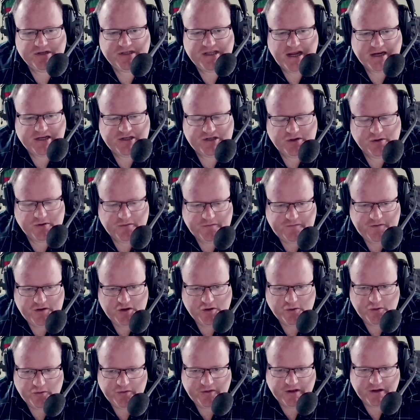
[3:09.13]
Has that sort of
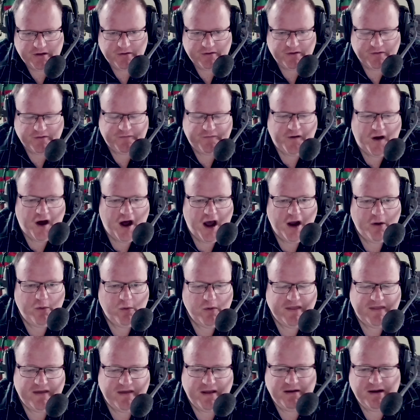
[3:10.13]
fueled the fire
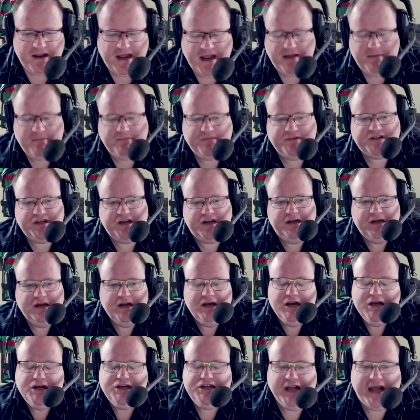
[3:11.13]
within him to
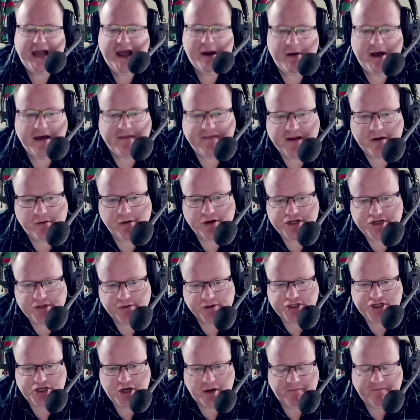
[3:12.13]
go out there and
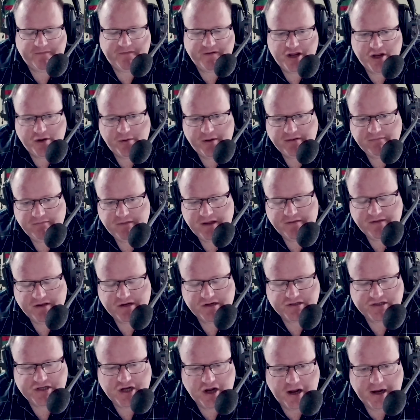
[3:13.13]
do a job for you in the
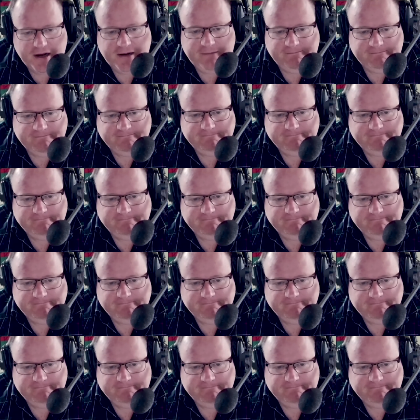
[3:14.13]
decider?